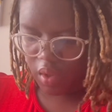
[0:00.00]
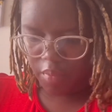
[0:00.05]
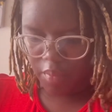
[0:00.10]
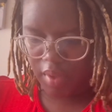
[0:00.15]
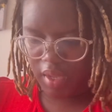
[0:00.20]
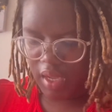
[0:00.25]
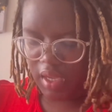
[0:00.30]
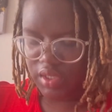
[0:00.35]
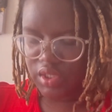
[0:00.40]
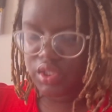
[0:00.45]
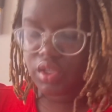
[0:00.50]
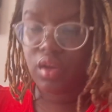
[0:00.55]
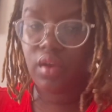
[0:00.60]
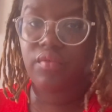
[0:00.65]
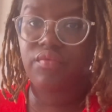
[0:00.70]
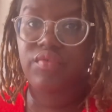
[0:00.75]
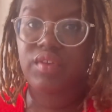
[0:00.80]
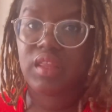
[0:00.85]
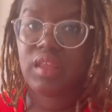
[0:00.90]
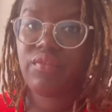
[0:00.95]
my gosh, there are
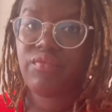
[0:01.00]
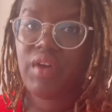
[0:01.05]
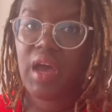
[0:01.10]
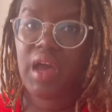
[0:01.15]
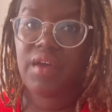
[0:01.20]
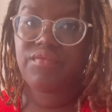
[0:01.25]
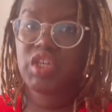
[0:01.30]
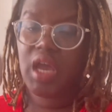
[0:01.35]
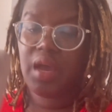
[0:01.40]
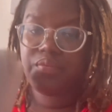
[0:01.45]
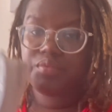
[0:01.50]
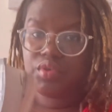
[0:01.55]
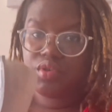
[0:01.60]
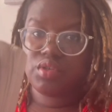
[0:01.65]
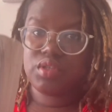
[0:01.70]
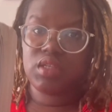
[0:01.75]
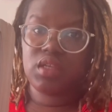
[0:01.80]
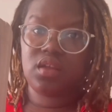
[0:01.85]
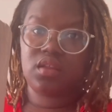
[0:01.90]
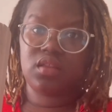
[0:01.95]
55
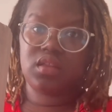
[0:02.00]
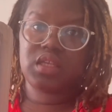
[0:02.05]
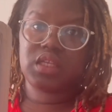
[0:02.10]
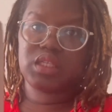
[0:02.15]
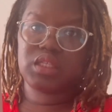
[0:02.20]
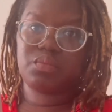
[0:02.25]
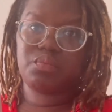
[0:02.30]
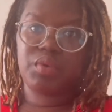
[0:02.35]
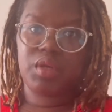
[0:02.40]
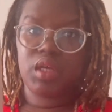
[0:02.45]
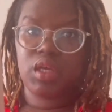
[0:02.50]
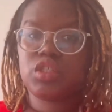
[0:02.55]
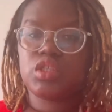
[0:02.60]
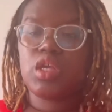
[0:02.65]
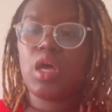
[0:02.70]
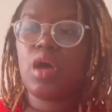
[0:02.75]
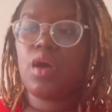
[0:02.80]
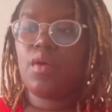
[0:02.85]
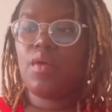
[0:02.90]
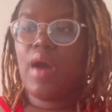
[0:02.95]
chapters in this book.
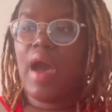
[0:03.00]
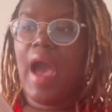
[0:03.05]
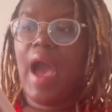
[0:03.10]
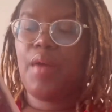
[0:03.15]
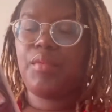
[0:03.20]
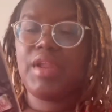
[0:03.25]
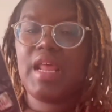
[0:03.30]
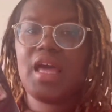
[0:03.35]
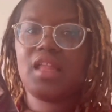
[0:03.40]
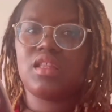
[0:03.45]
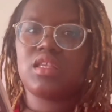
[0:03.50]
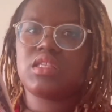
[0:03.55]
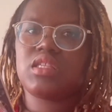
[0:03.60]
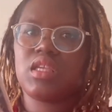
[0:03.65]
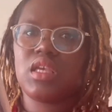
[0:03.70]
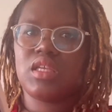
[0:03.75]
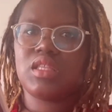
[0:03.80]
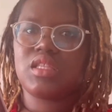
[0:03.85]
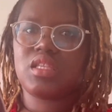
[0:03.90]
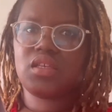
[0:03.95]
So I want to at least
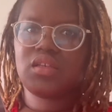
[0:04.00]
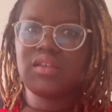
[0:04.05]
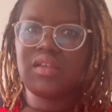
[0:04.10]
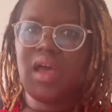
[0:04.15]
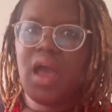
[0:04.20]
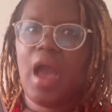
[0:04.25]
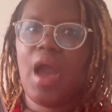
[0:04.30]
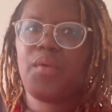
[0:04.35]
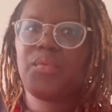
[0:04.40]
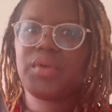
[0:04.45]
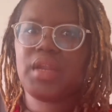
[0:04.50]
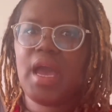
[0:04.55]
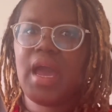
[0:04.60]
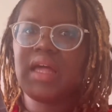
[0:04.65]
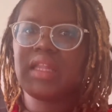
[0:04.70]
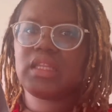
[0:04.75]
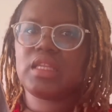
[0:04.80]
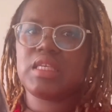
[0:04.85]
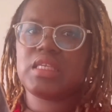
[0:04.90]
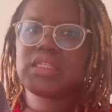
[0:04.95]
get to, I want to
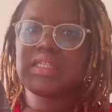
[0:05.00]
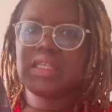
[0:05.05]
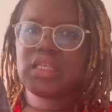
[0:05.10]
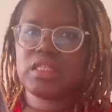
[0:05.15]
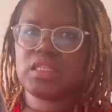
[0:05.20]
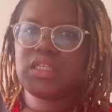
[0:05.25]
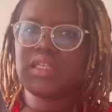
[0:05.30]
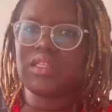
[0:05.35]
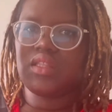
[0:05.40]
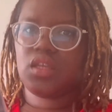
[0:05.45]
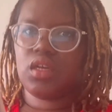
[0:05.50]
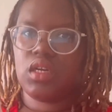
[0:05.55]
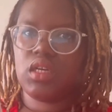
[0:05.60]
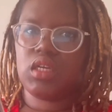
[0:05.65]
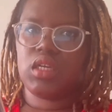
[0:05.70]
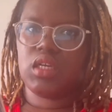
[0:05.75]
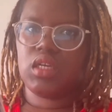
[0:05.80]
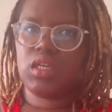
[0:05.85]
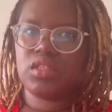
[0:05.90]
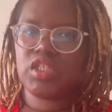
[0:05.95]
at least get to
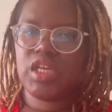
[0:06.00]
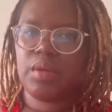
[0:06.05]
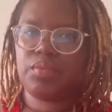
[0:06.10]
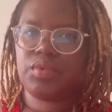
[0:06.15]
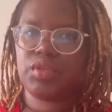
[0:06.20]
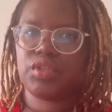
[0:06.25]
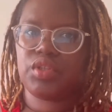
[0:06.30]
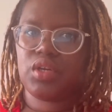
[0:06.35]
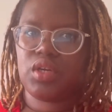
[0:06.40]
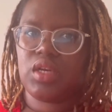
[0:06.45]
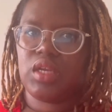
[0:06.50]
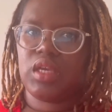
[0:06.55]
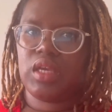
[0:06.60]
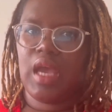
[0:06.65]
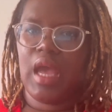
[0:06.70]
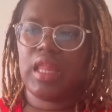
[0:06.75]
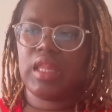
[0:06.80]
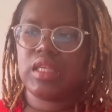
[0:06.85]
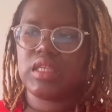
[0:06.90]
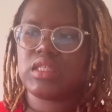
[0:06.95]
30, chapter 30,
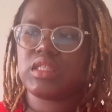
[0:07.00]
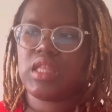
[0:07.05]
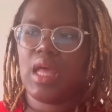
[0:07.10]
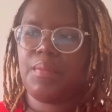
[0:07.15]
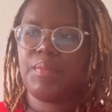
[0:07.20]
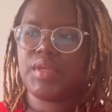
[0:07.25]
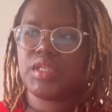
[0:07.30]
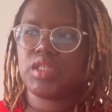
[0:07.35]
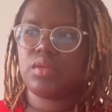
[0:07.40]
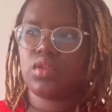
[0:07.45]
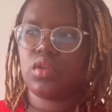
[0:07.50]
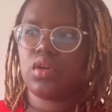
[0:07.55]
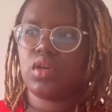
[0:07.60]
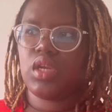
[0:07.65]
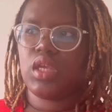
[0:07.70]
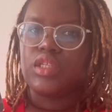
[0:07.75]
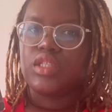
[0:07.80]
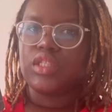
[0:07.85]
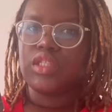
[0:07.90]
at least stop at chapter 30.